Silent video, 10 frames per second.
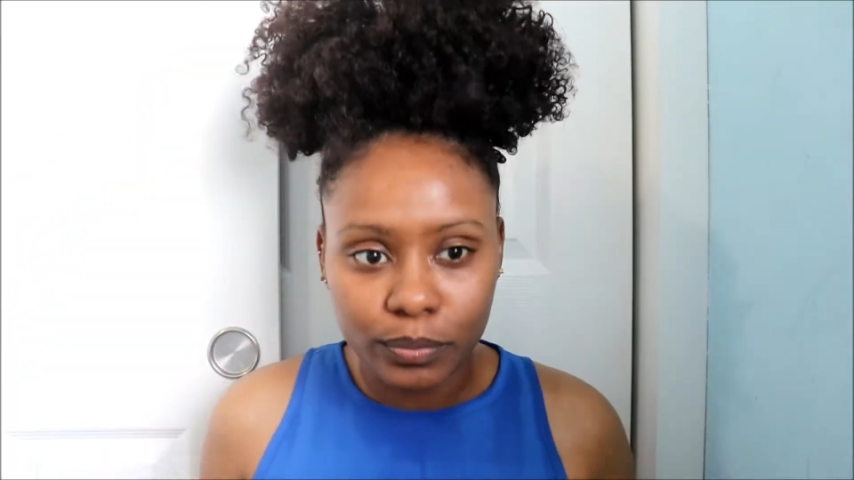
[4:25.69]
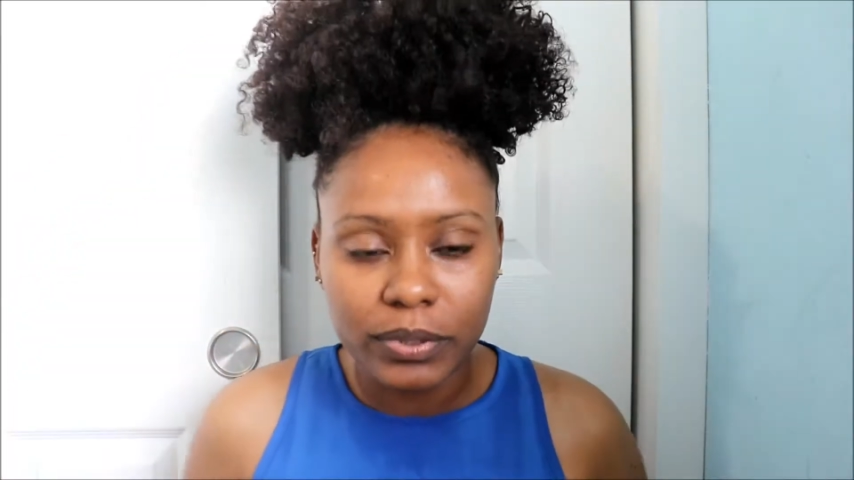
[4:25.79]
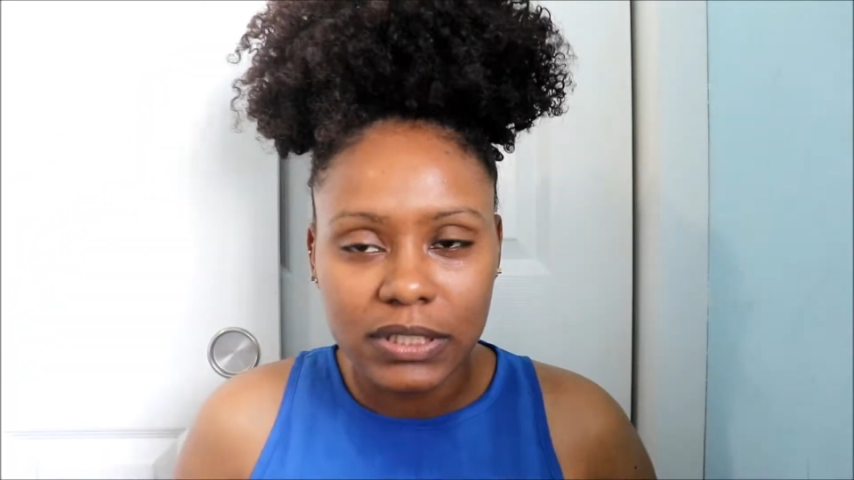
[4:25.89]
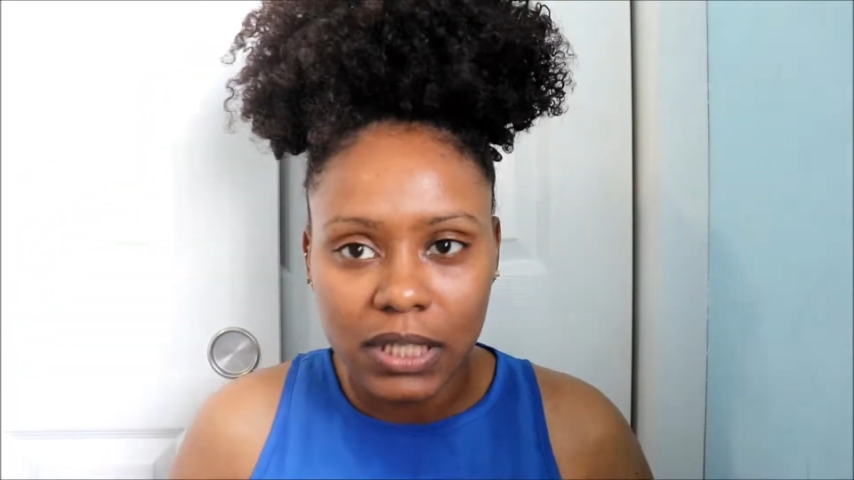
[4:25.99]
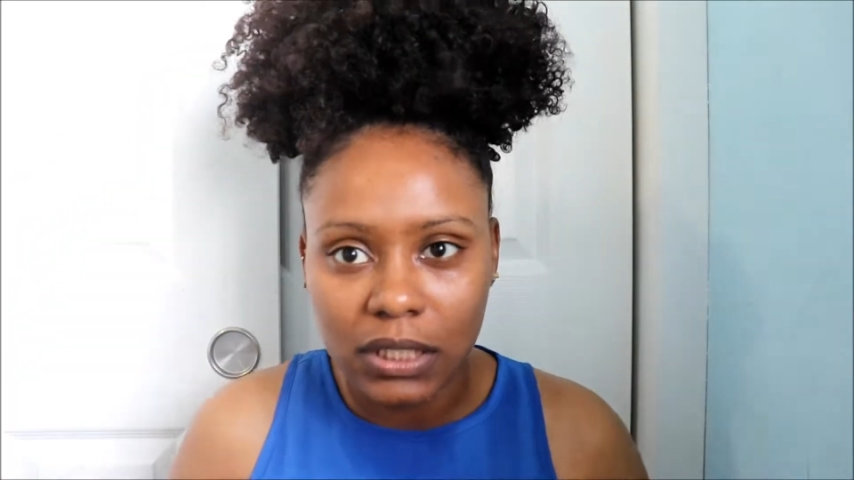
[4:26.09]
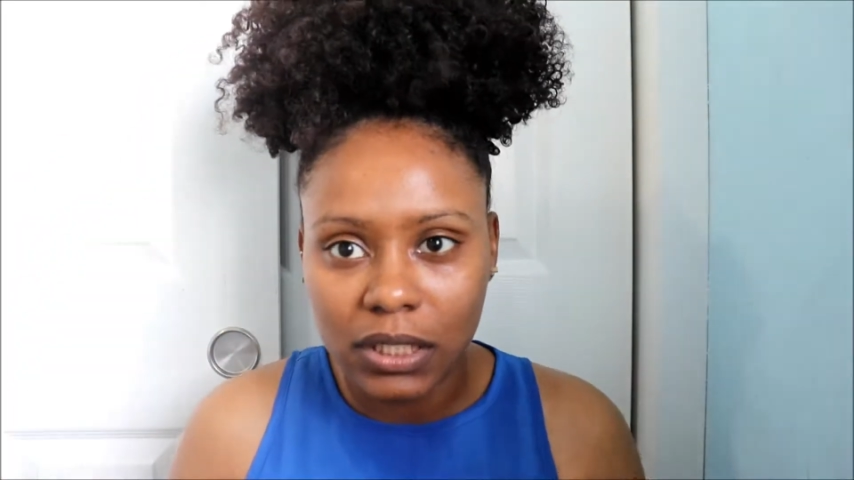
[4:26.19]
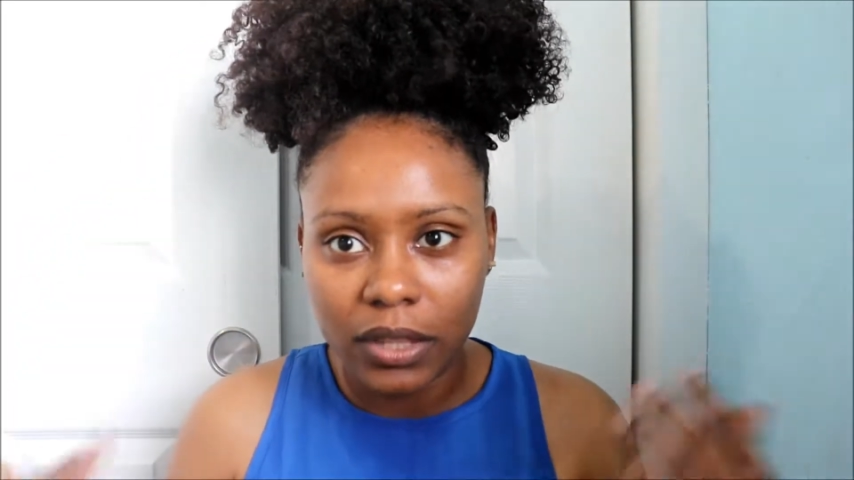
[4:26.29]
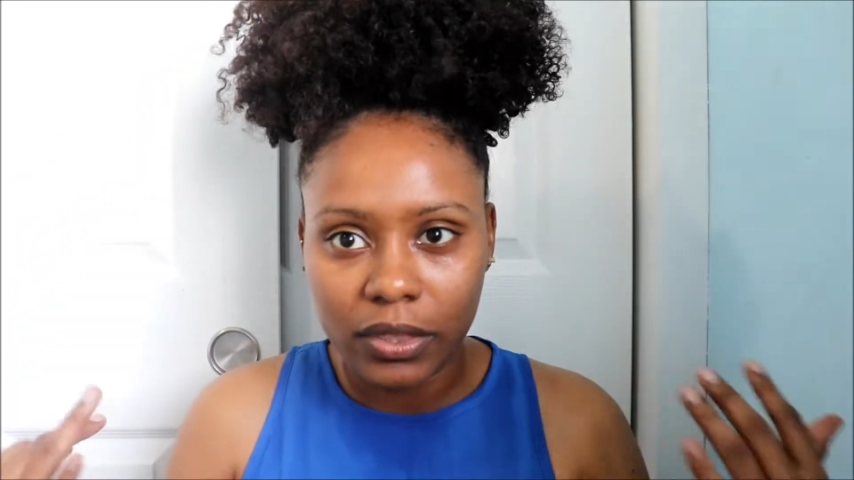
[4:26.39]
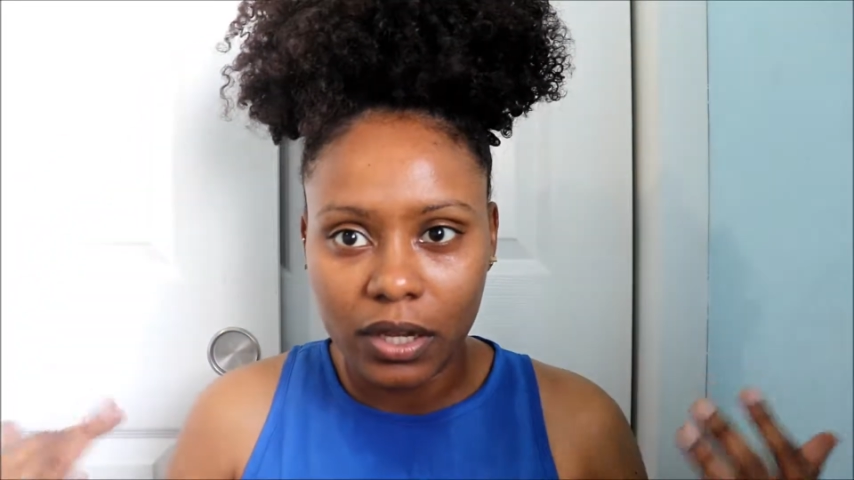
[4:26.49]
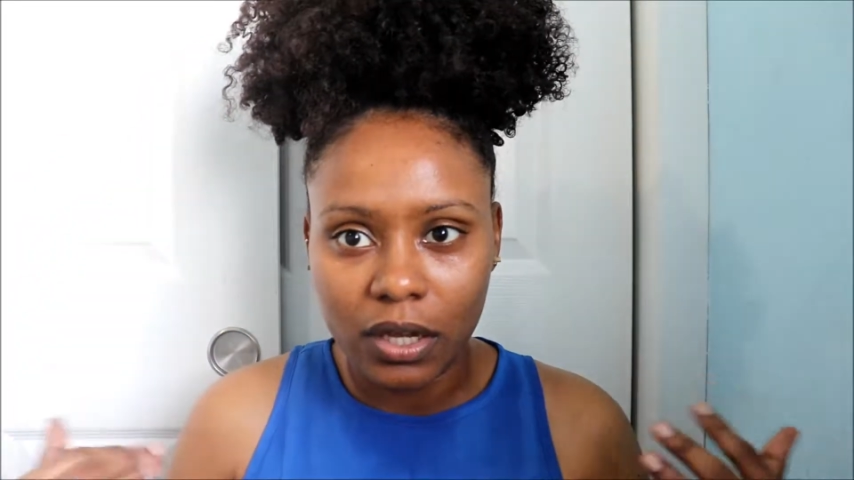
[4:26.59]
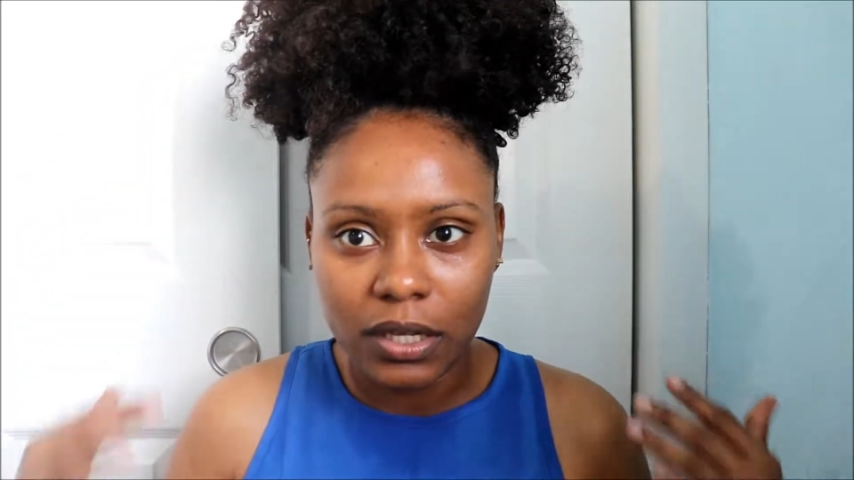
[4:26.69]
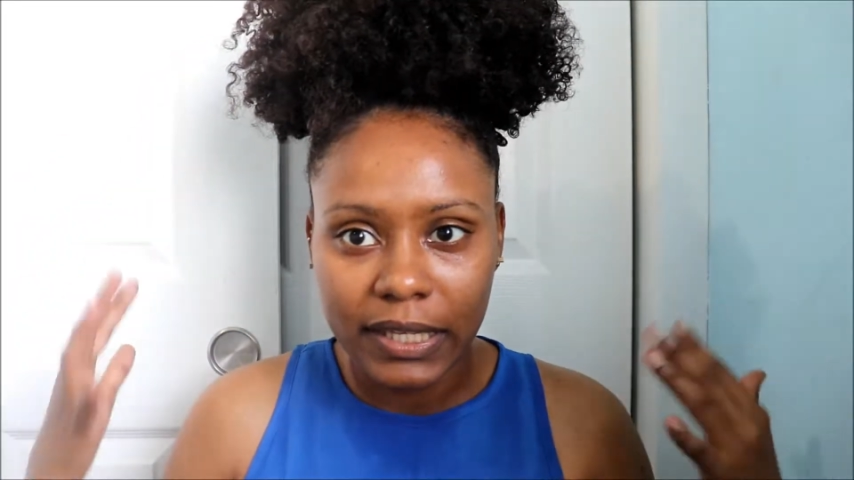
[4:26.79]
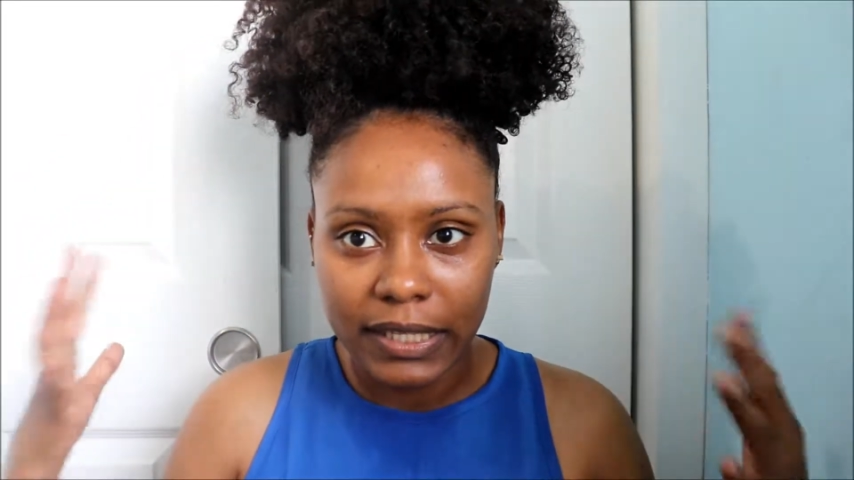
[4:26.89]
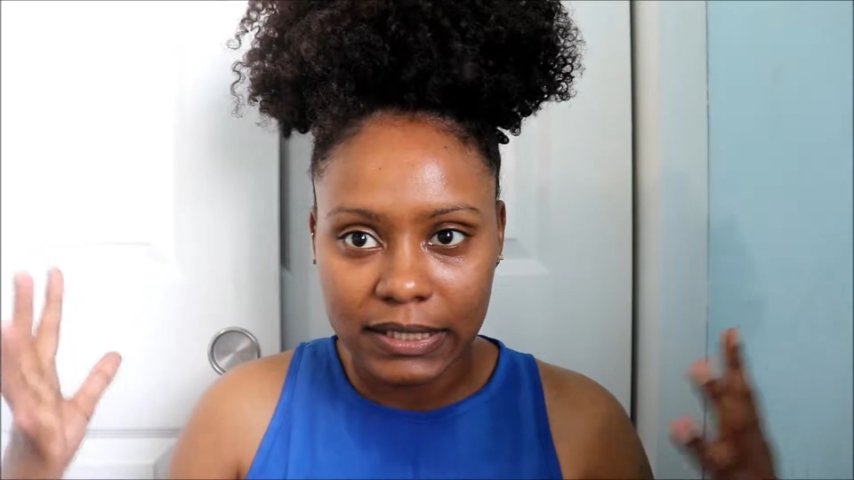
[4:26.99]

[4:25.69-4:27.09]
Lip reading: put another hair